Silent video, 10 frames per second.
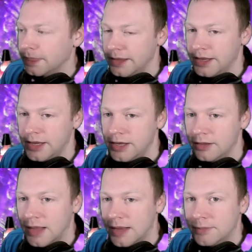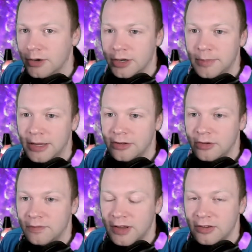the Labour are committed
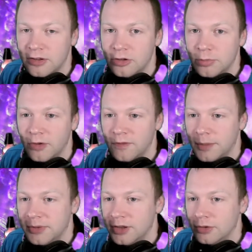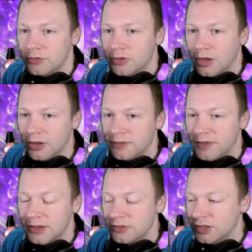to investing 2.5% on
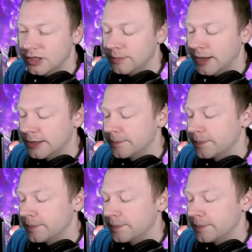defence GDP,